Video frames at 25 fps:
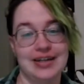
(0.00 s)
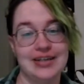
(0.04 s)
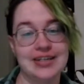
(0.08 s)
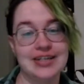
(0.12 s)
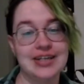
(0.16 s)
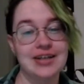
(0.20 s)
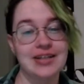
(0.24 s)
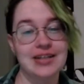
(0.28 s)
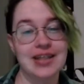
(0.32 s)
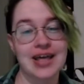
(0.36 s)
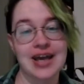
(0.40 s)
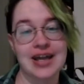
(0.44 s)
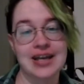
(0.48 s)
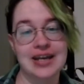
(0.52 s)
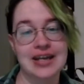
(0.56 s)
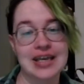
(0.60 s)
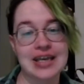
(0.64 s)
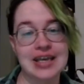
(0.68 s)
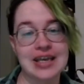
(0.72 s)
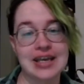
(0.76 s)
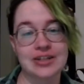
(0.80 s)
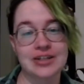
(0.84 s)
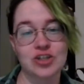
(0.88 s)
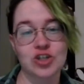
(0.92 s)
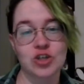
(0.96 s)
Until then,
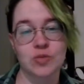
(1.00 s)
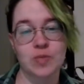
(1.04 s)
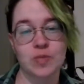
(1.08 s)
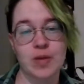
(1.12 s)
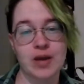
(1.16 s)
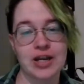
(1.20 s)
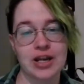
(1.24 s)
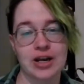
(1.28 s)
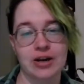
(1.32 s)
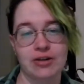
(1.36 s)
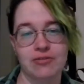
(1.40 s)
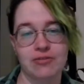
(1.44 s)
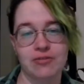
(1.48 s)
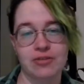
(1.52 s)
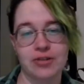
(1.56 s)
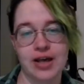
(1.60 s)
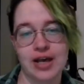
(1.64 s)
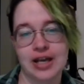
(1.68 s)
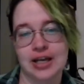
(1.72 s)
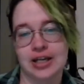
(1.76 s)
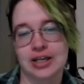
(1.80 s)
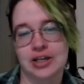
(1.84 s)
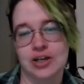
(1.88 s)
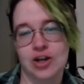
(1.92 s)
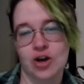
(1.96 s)
he had just been here for,
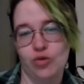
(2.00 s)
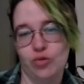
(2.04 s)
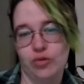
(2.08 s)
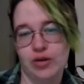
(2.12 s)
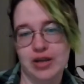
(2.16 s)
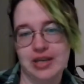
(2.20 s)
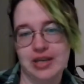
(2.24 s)
like, no